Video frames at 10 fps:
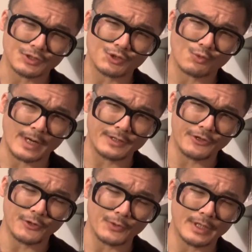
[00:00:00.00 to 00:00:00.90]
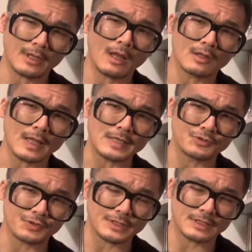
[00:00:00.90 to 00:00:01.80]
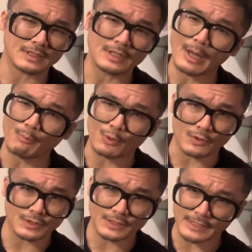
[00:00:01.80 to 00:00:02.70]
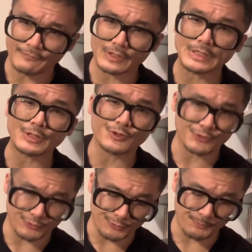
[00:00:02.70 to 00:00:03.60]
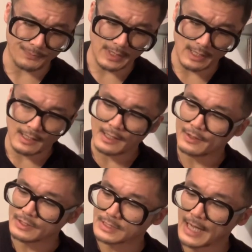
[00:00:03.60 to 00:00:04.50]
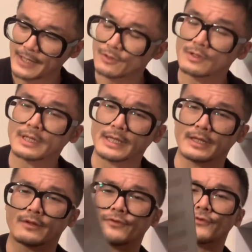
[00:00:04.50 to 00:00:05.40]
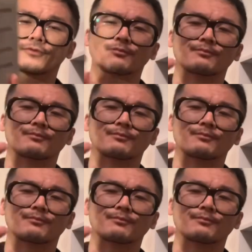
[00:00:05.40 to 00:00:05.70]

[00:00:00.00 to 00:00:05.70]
Criterion Laserdisc number 72. The title is